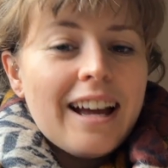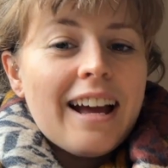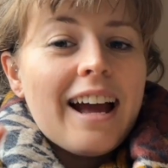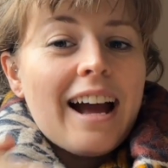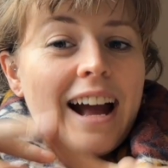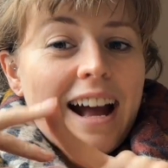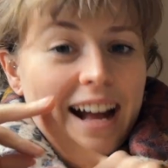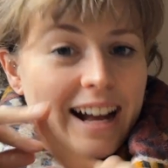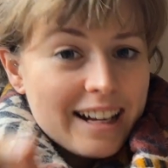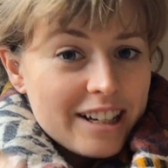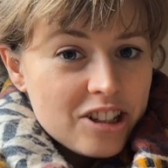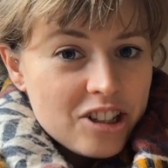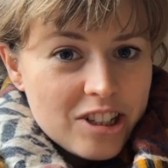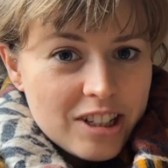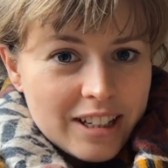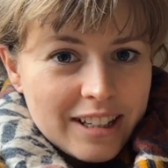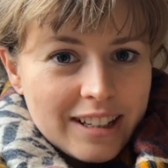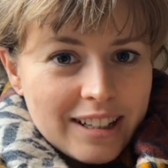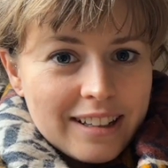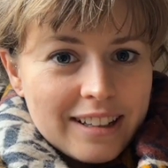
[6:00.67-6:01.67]

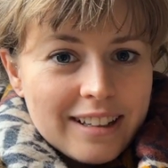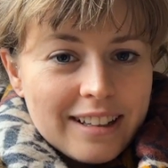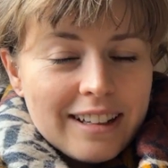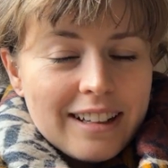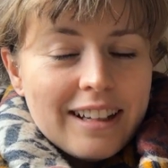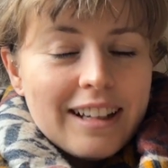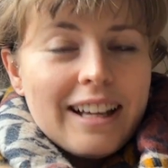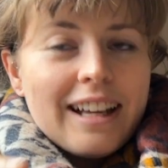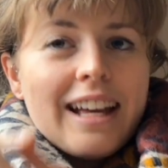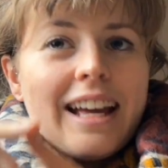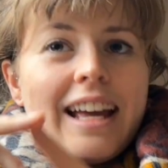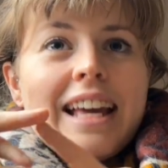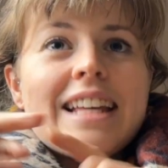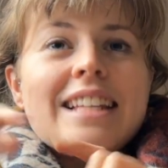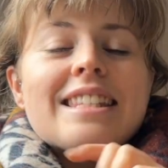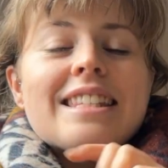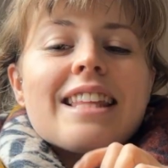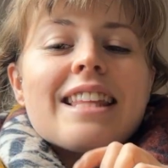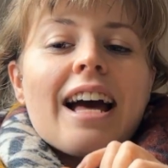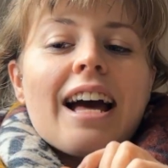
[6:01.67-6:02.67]
actually
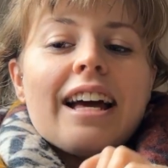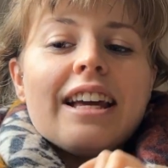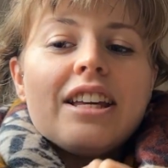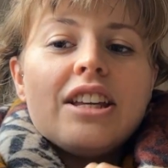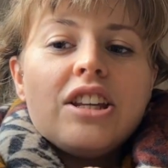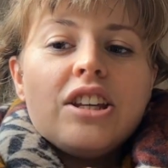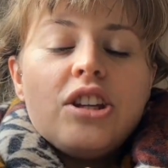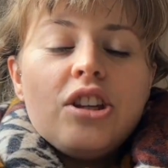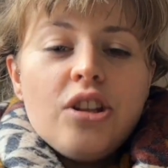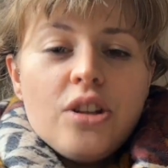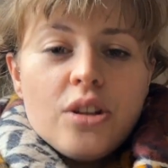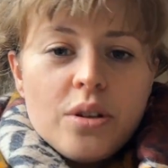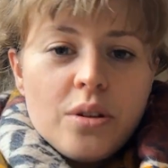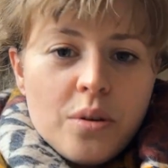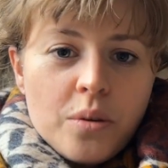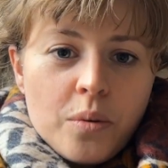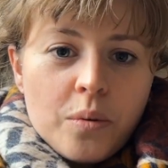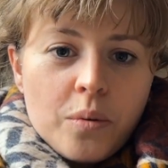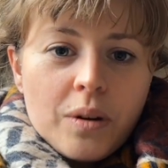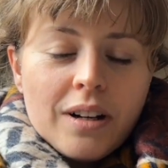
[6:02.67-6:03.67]
is that
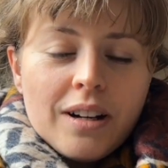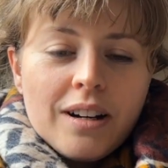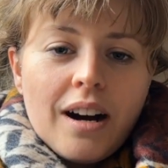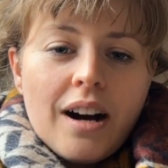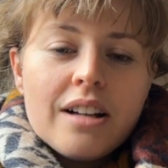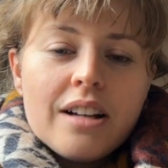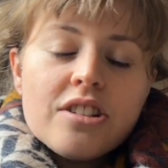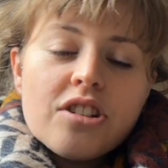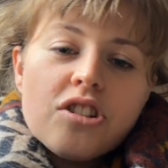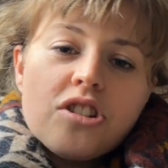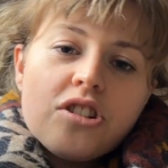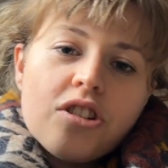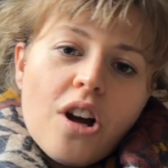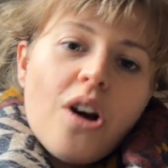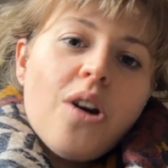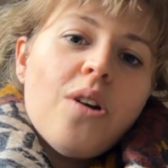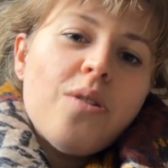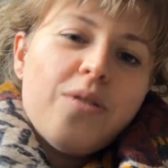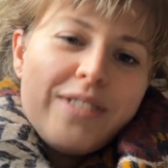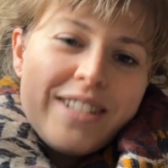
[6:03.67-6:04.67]
you are
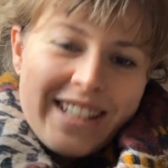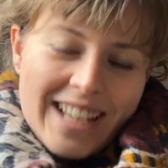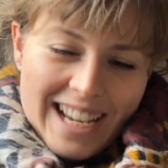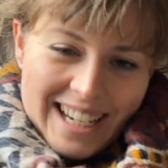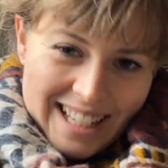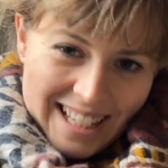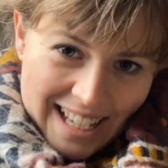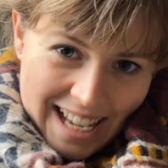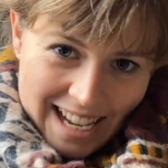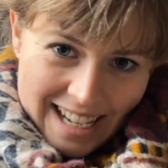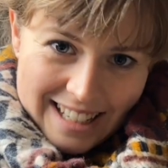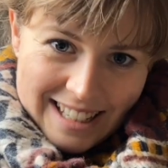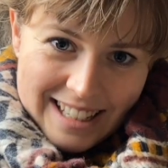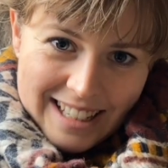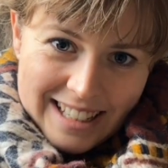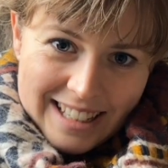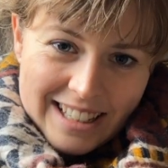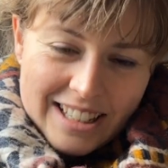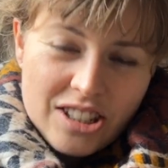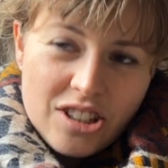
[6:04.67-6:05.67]
so
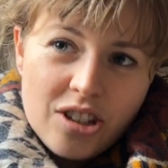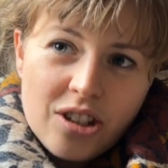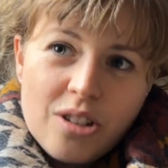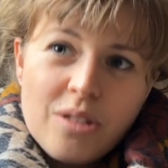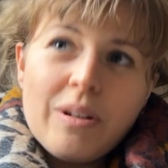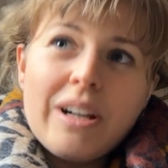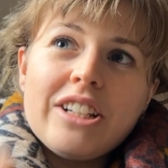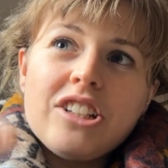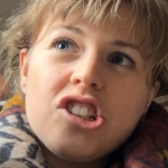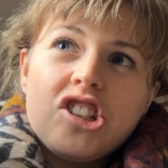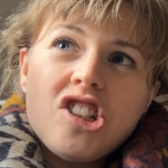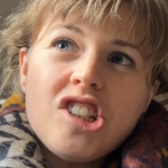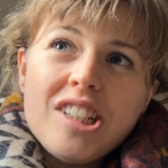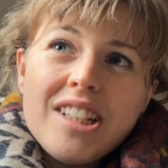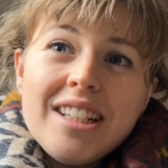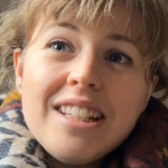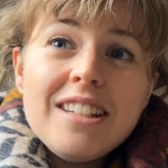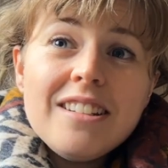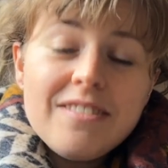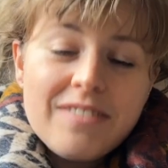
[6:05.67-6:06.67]
dedicated to
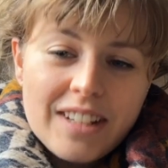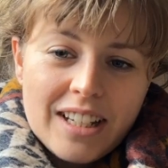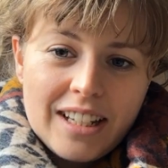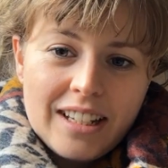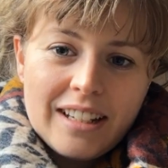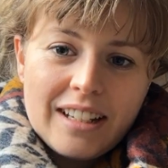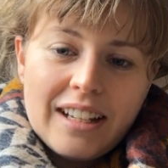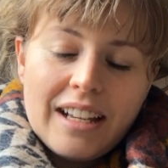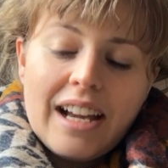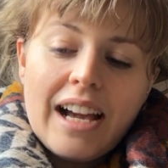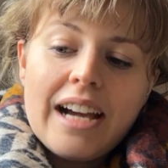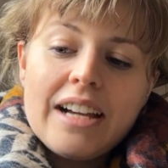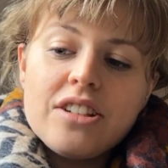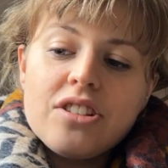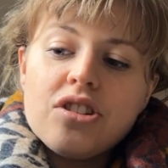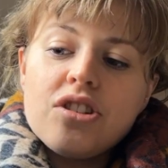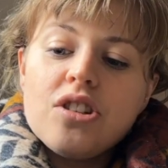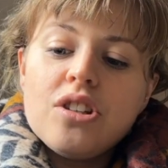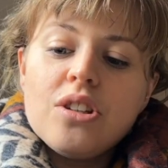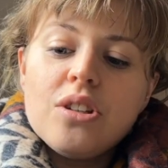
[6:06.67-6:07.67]
achieving
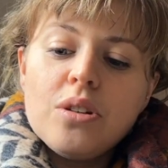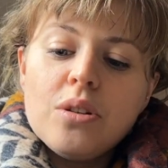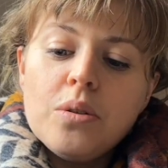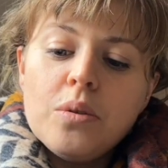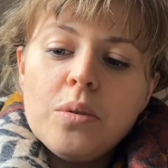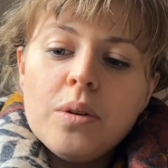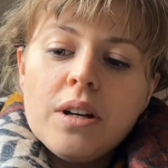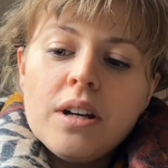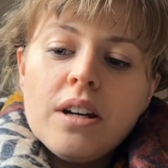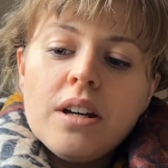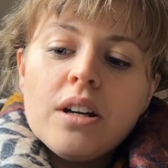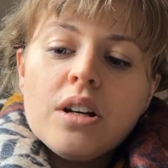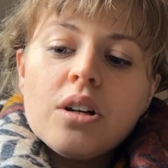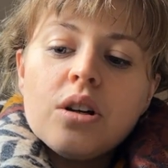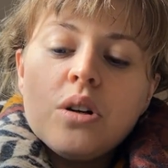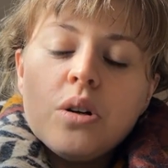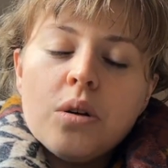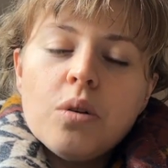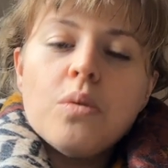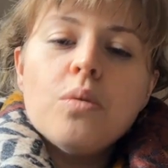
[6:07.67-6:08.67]
and to
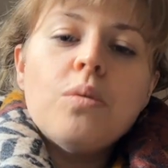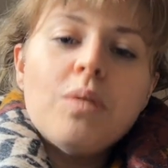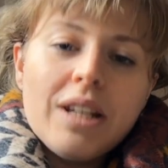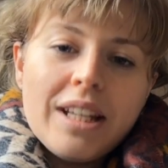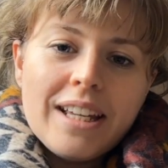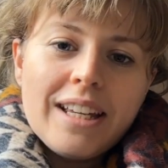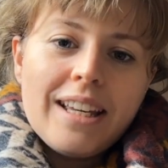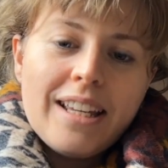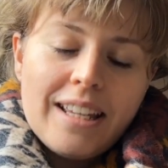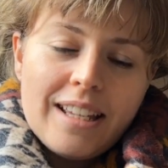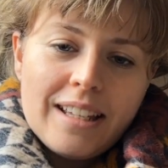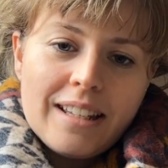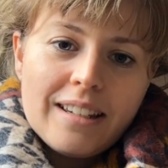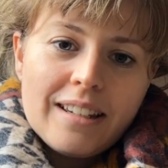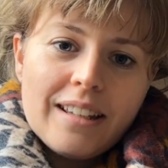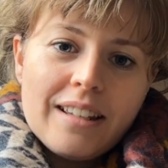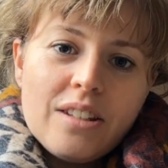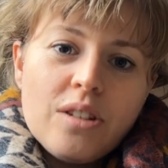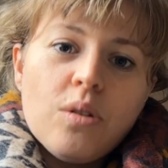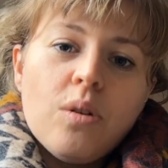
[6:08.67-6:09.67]
calling
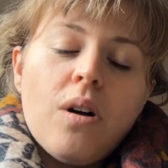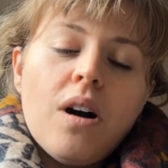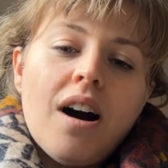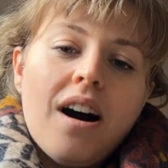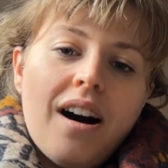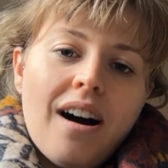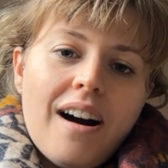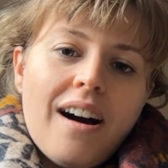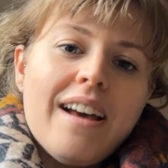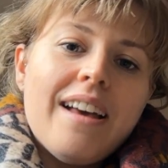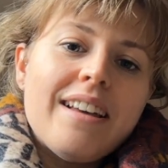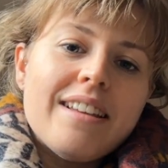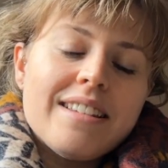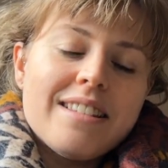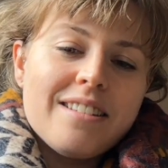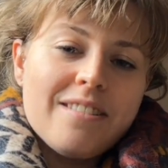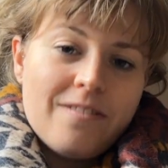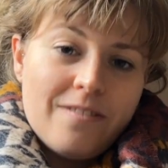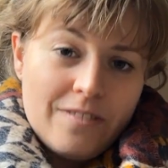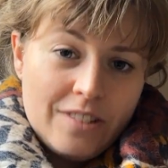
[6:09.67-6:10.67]
in your
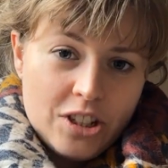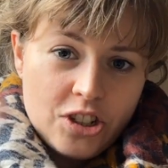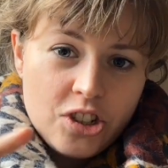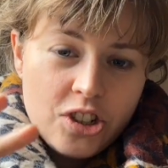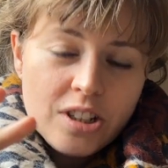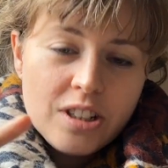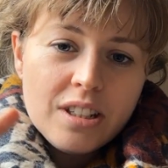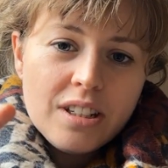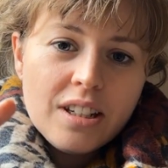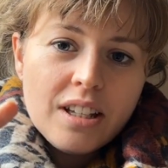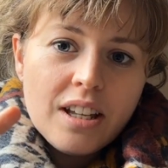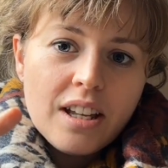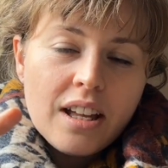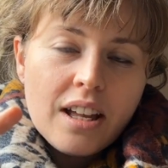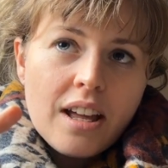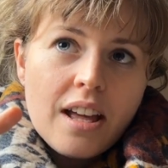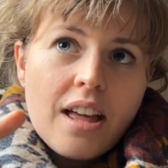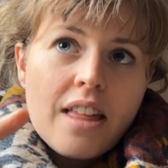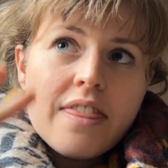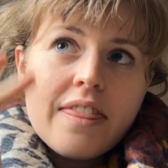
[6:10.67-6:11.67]
highest vision
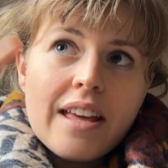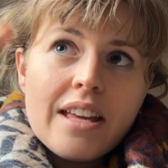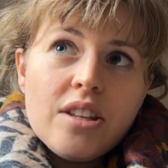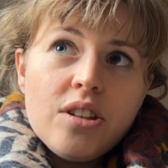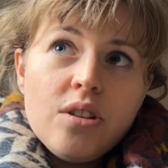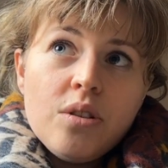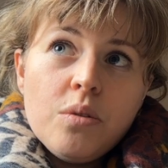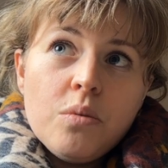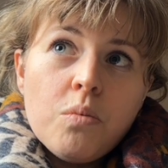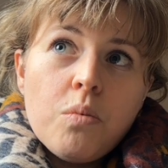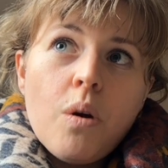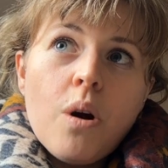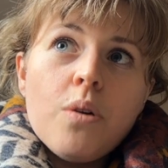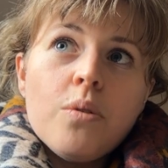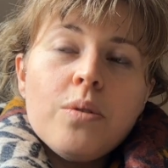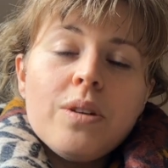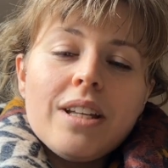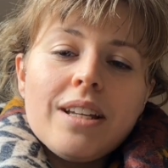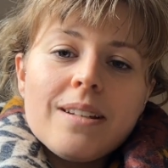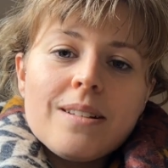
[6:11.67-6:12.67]
that you
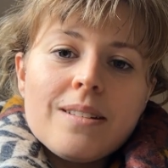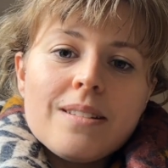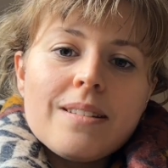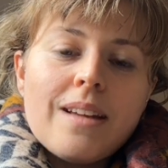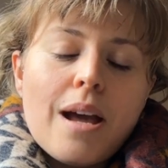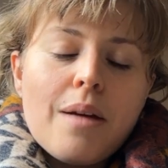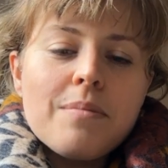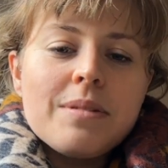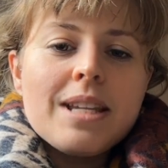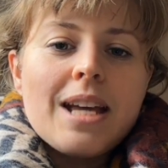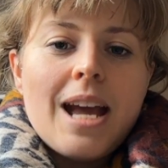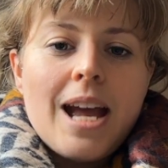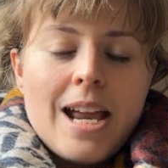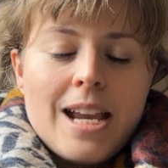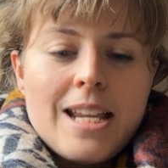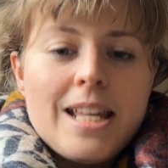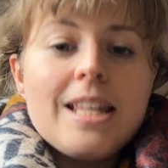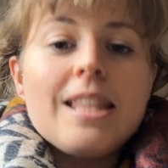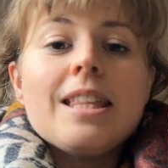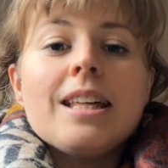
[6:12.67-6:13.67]
won't accept
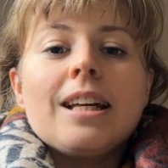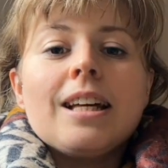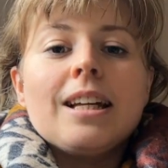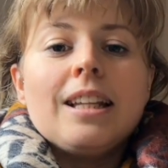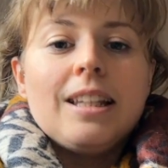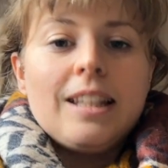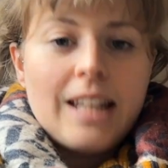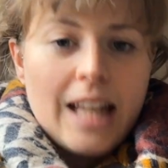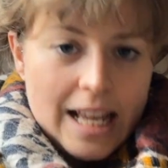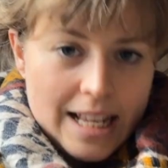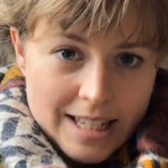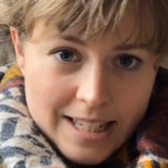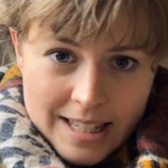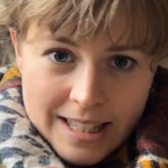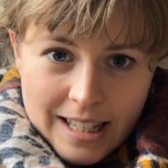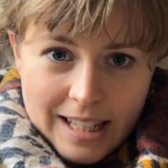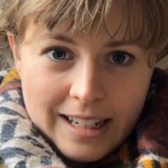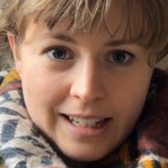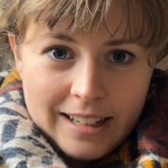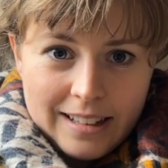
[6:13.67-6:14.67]
anything less
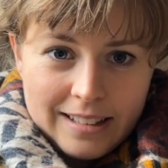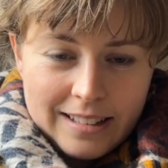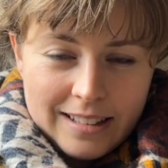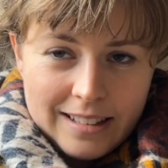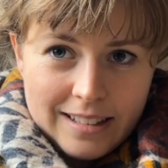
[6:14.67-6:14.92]
than it.